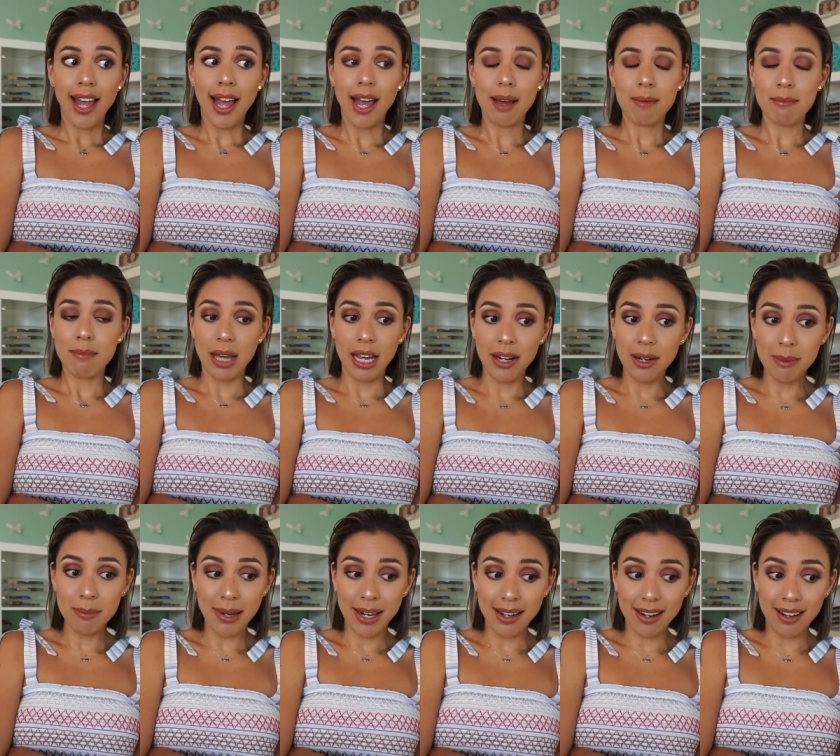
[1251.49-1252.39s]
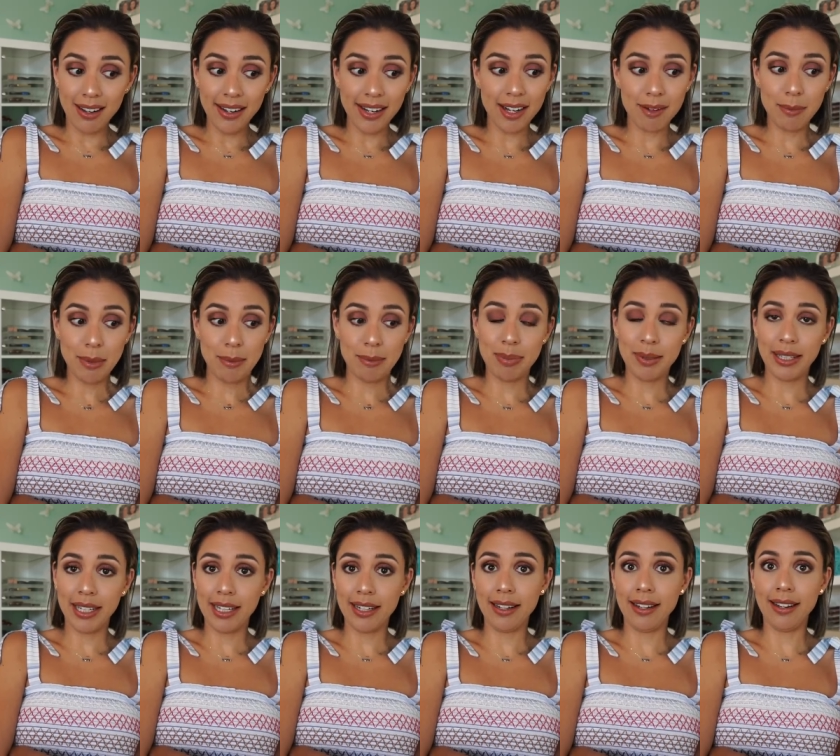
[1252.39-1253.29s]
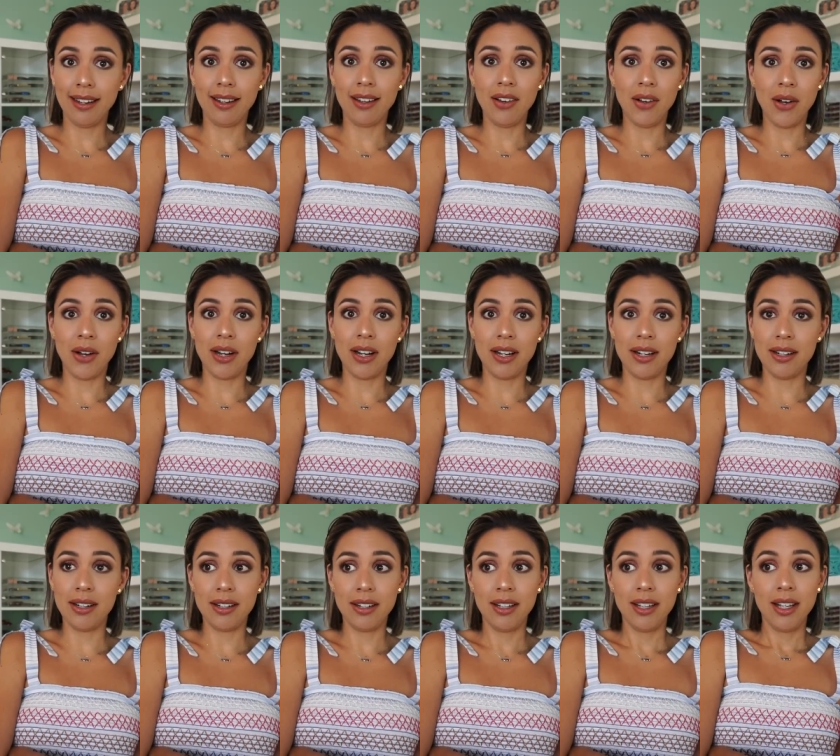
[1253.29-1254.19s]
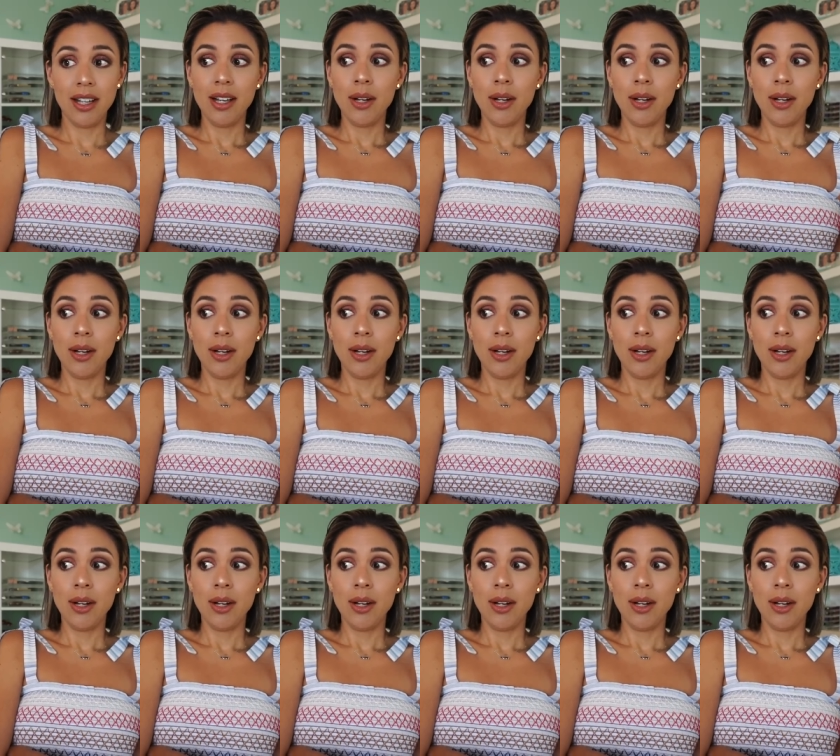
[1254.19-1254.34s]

I may or may not have been planning on